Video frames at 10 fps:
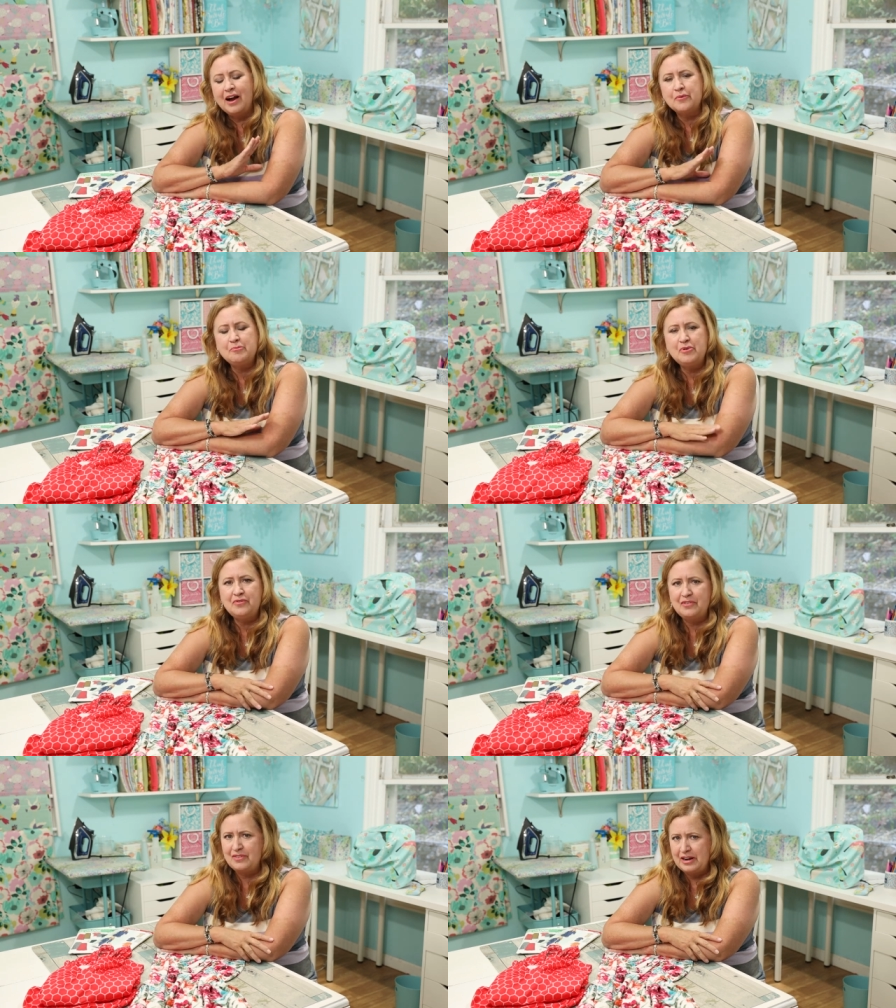I
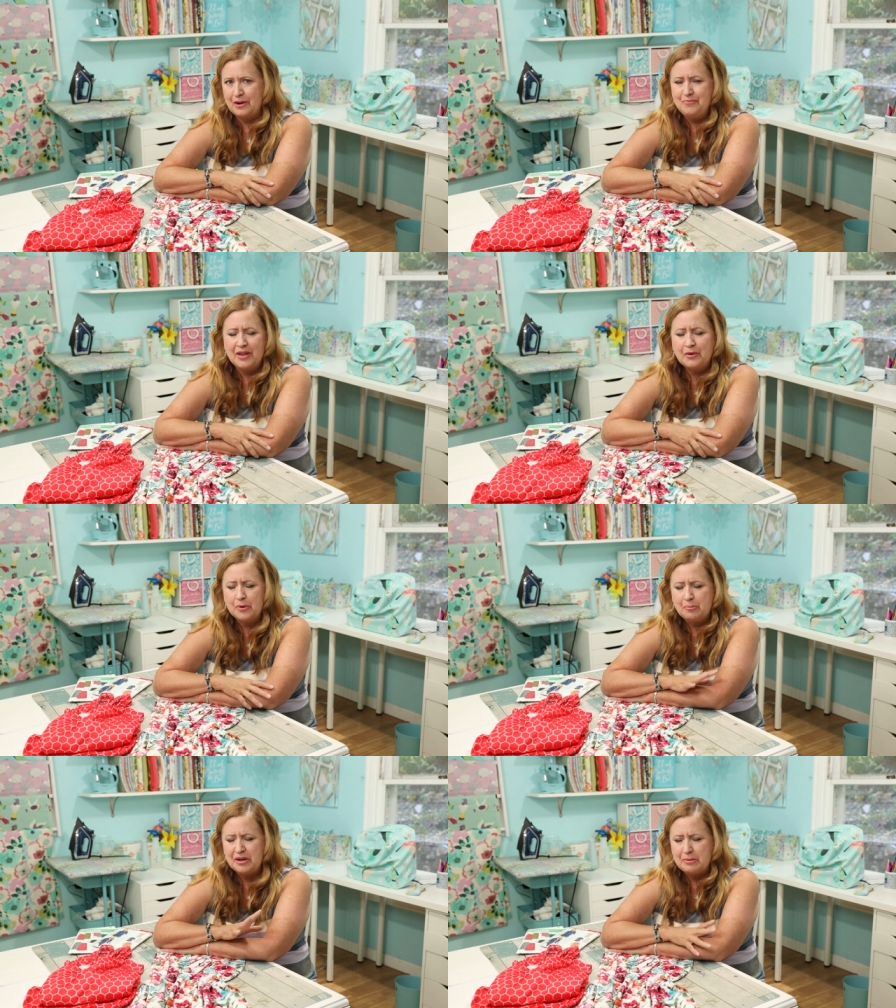removed the video. I
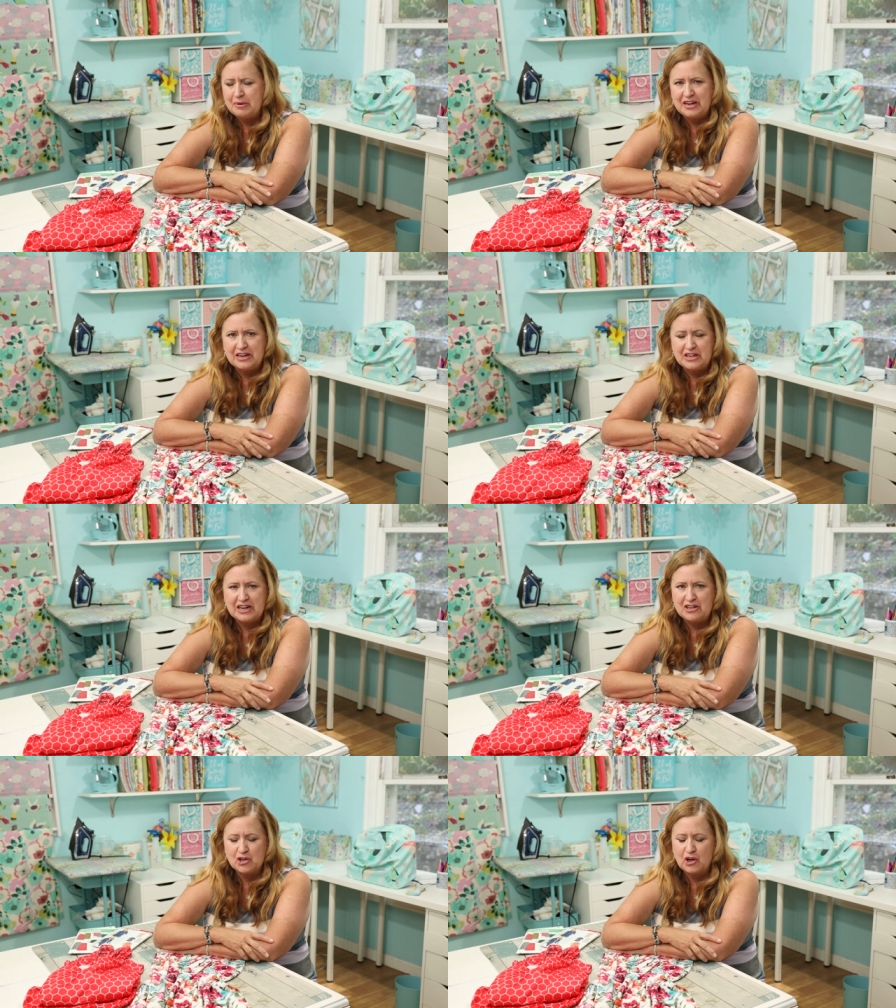don't want to put anybody in
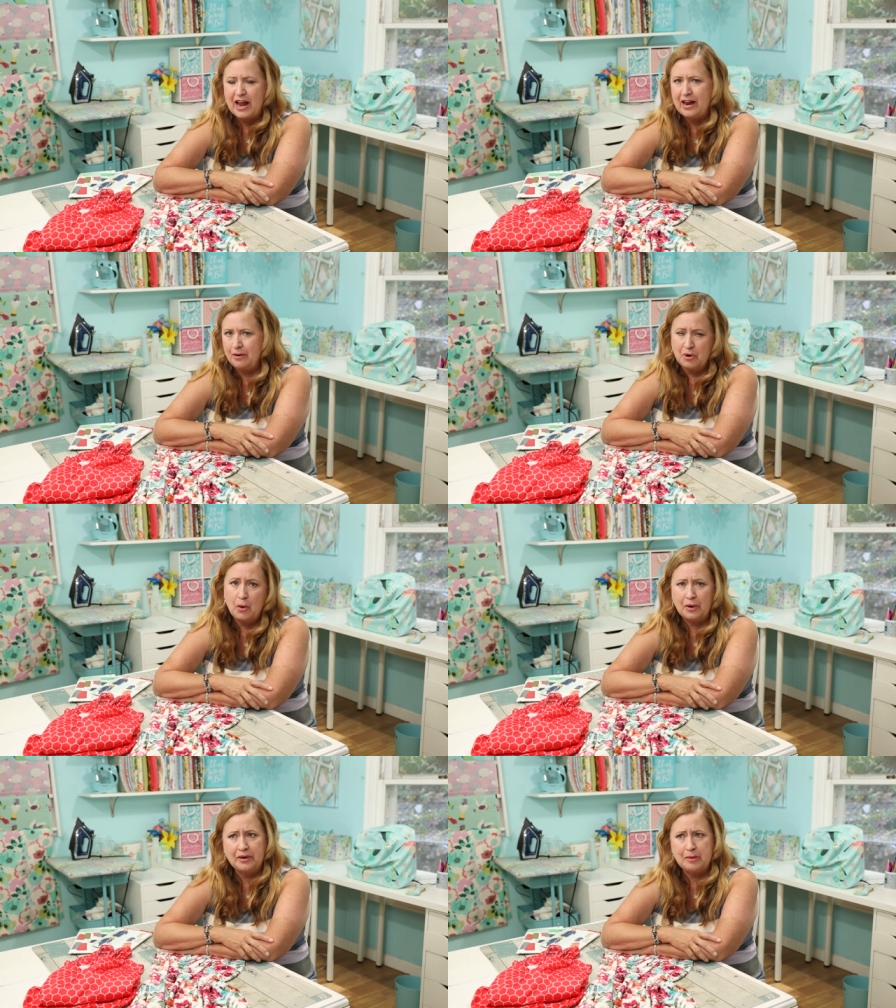danger. And I'm
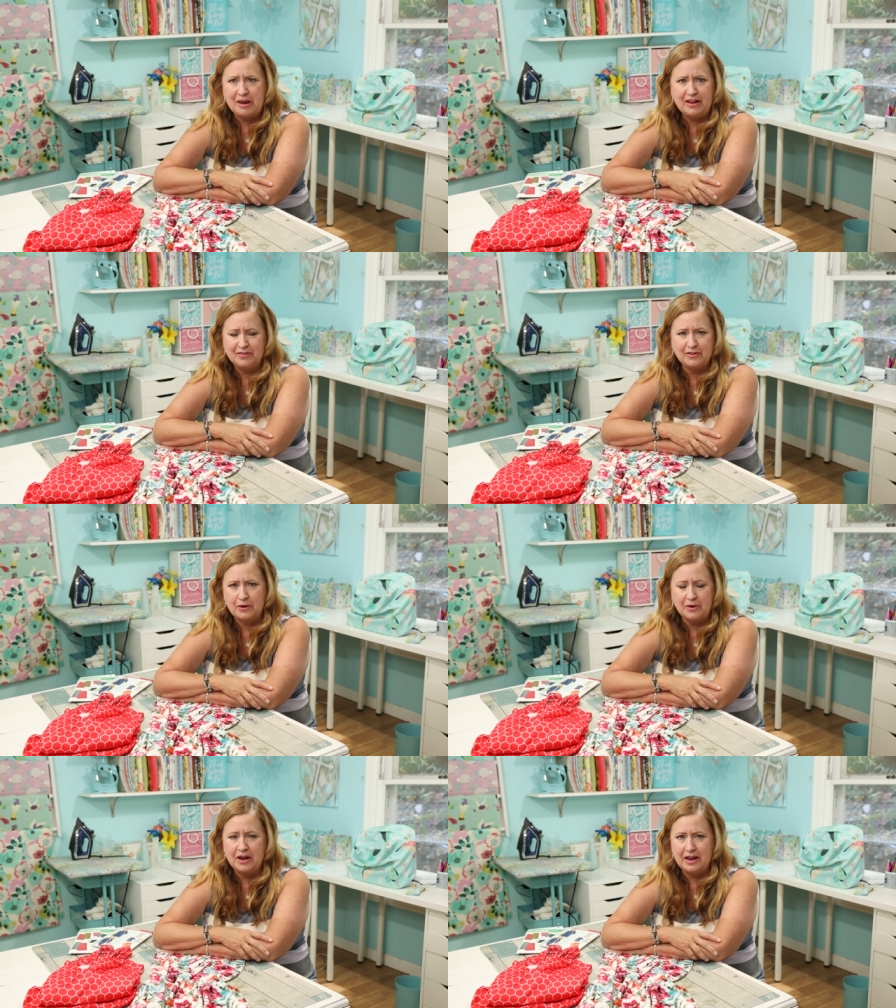not wearing the pants
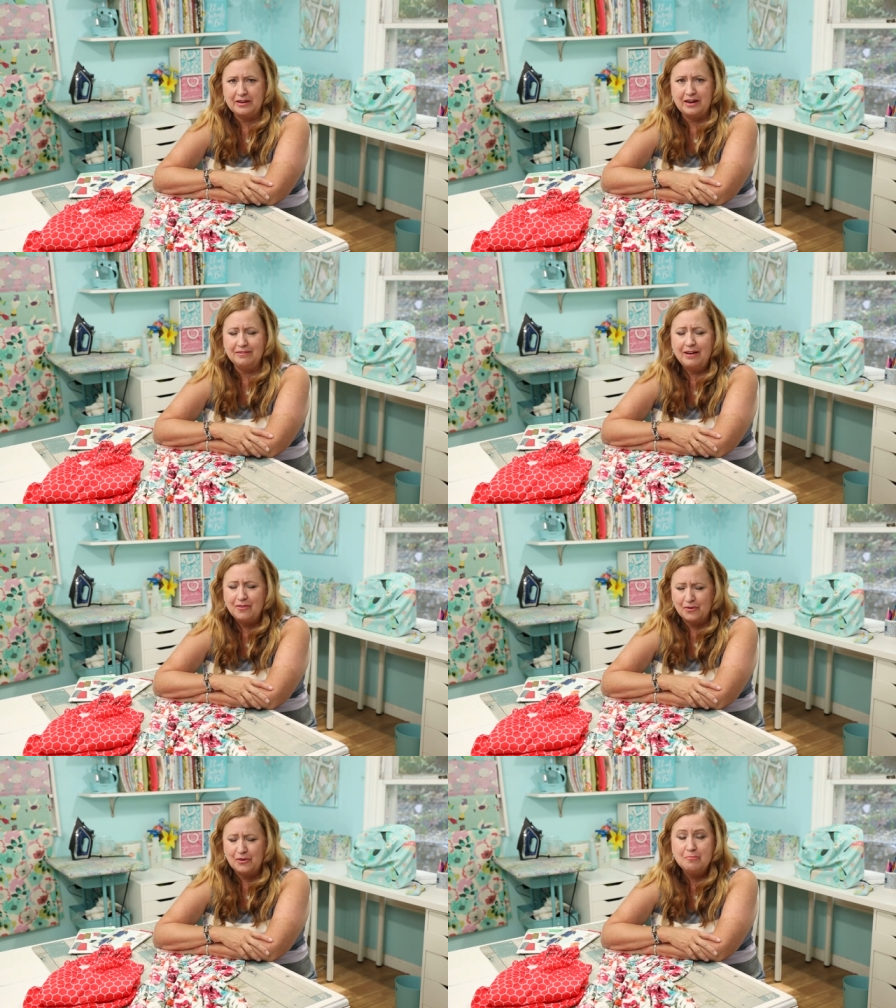to go kayaking,
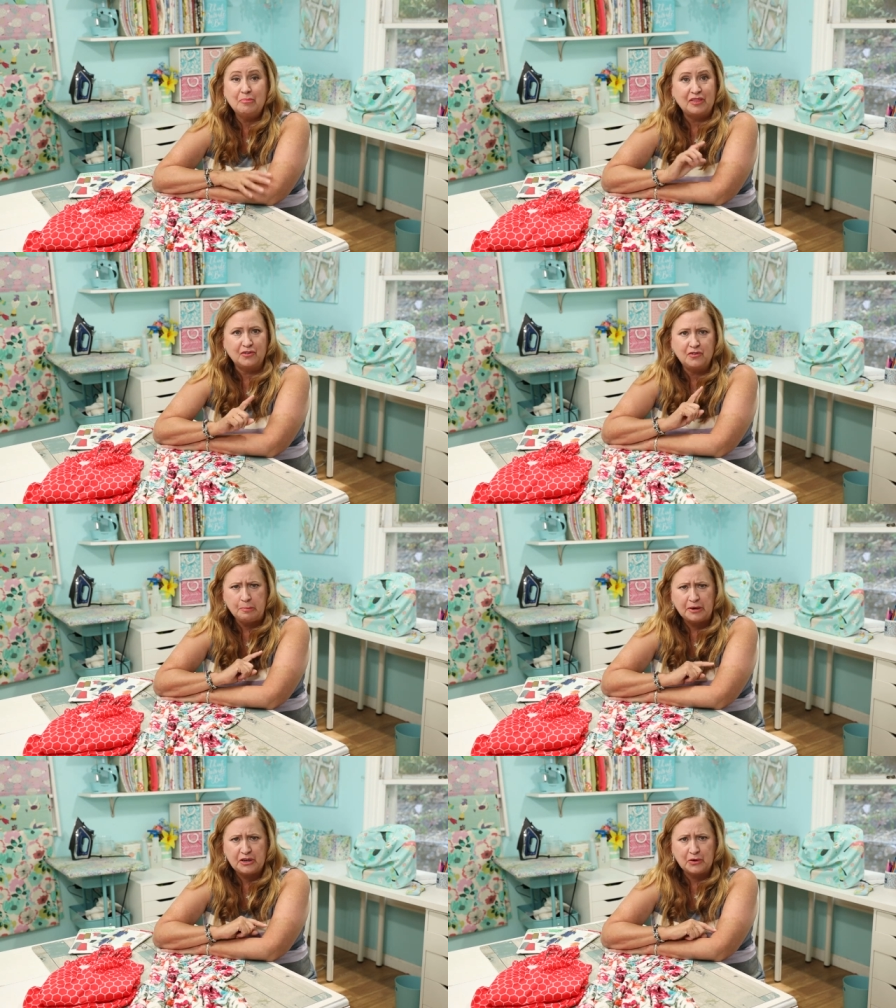ever. But they're
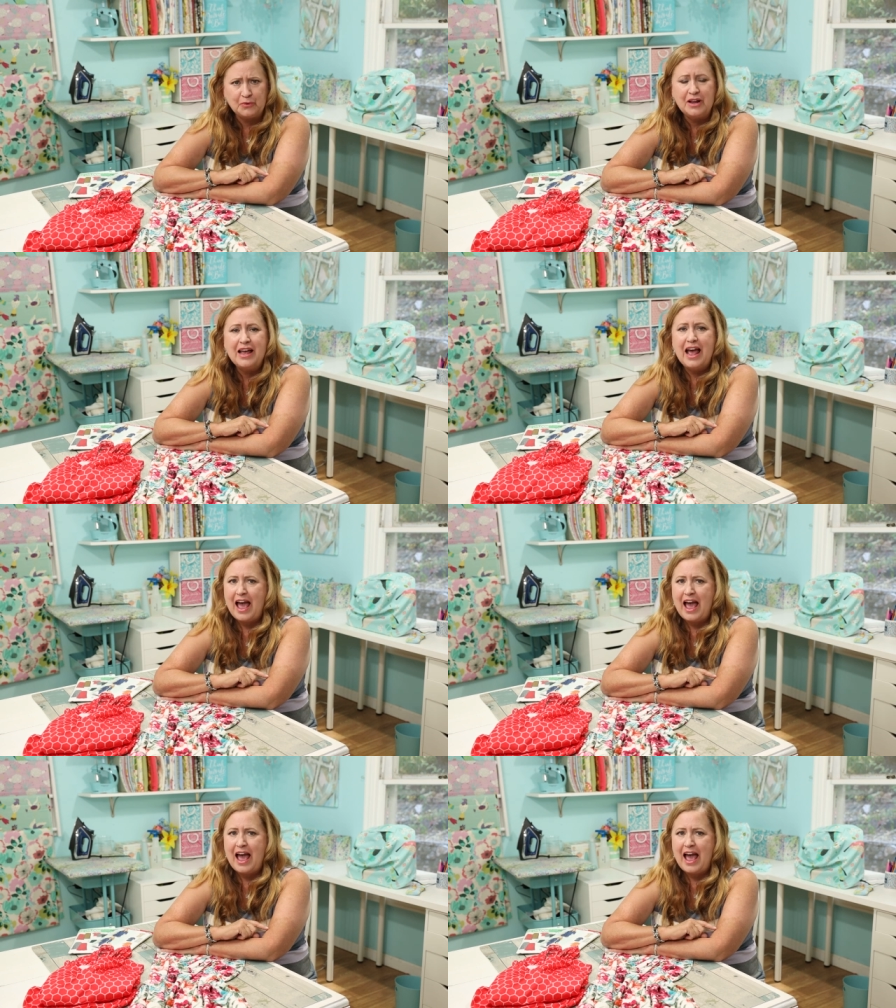super cute.